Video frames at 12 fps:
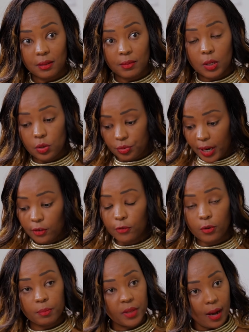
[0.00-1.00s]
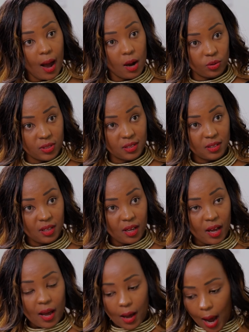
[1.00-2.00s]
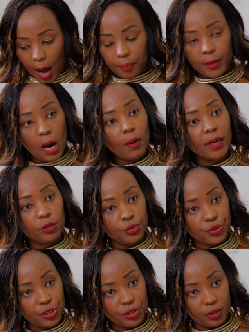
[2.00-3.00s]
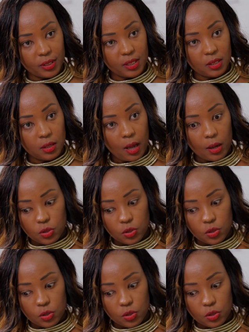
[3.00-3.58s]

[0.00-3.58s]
Because right from the house, I'm now a nutritionist,